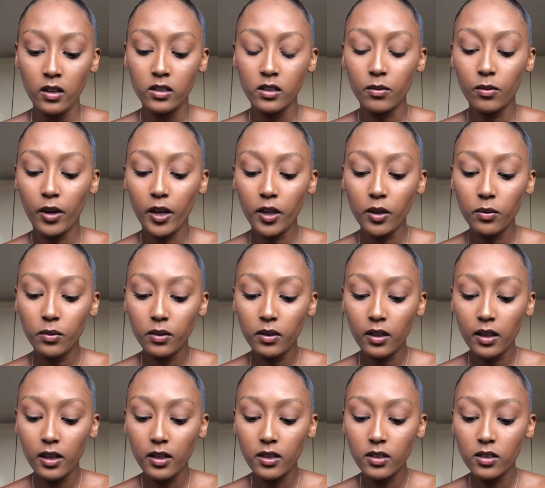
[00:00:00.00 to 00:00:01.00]
So I'm going in with
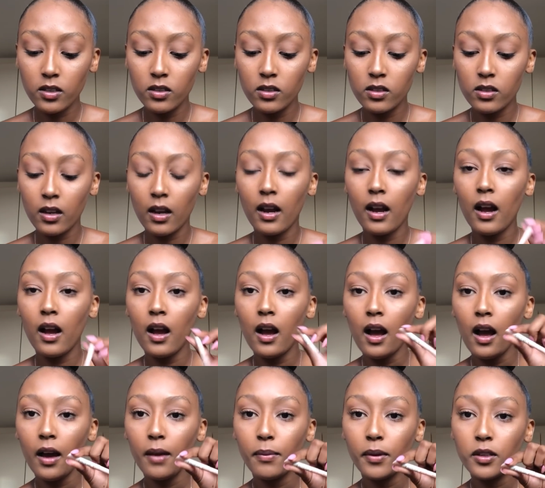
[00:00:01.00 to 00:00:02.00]
the Essence
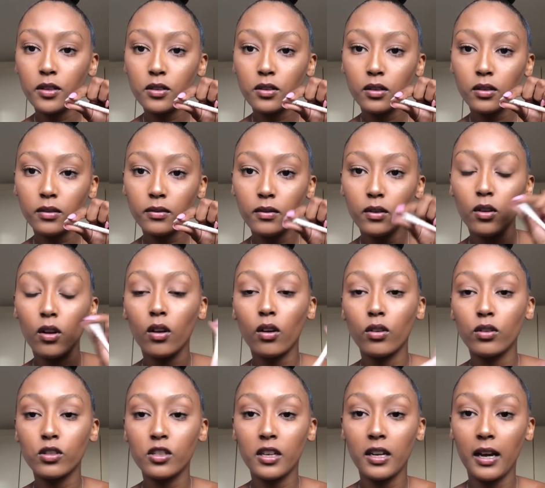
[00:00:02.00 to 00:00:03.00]
eye pencil,
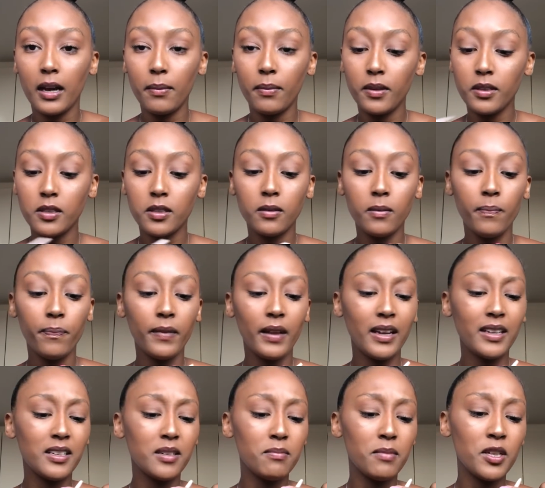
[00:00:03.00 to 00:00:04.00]
long-lasting eye pencil. I
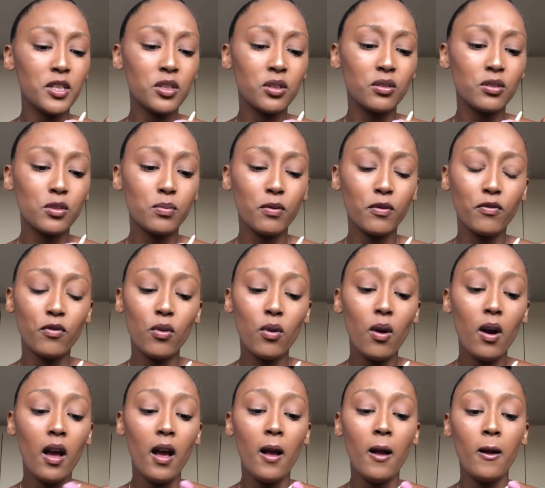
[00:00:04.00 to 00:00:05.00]
did mention this before.